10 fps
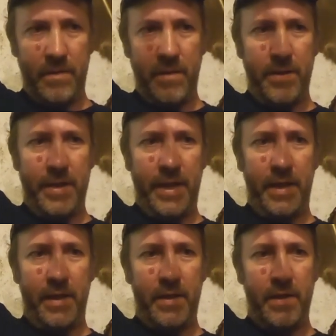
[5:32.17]
on
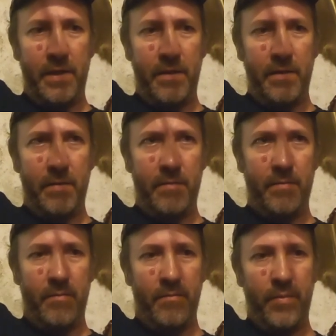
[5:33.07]
a
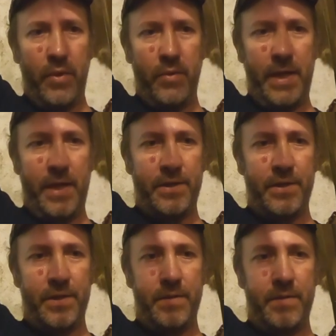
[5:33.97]
bolt
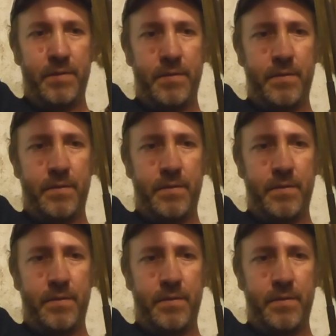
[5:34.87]
action